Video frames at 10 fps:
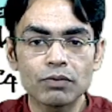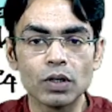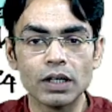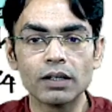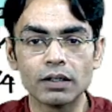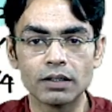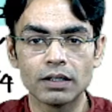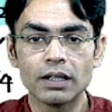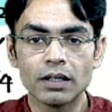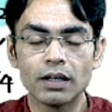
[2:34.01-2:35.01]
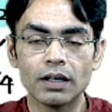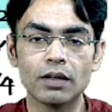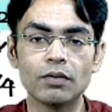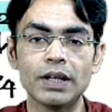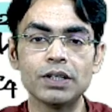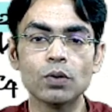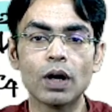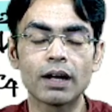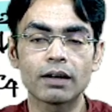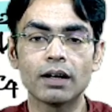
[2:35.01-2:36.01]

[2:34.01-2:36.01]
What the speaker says: to learn when you are